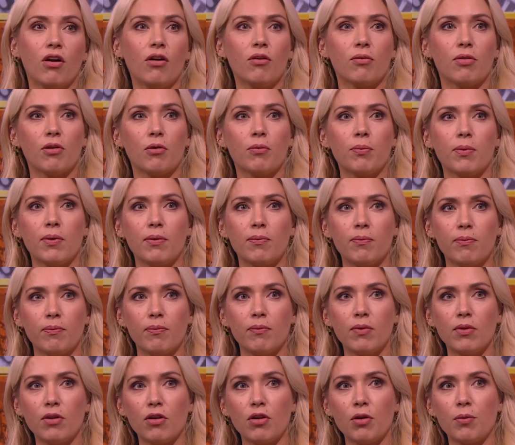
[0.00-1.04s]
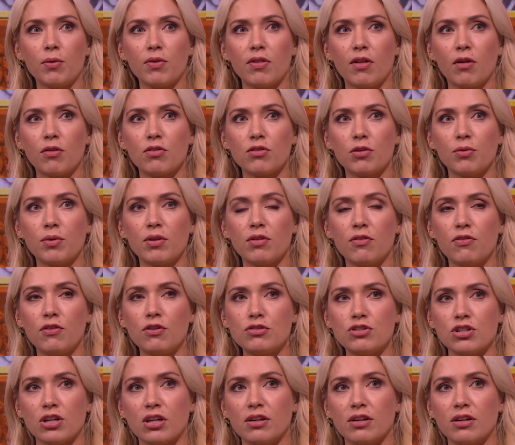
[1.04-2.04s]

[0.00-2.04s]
You don't know what they'll do in the future.